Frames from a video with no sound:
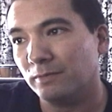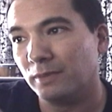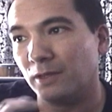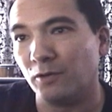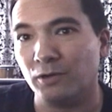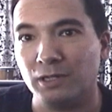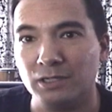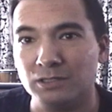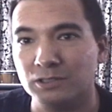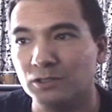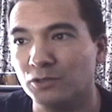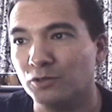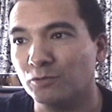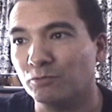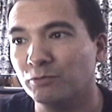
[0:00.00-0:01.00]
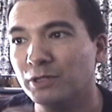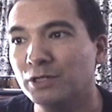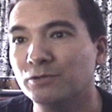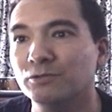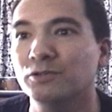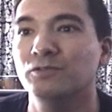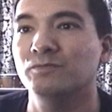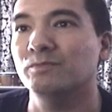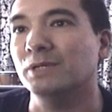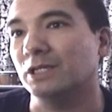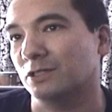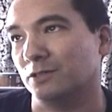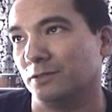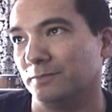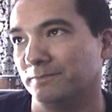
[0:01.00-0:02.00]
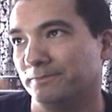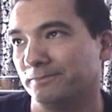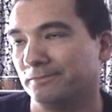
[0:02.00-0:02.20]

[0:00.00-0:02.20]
There it is, the ReGroove mixer.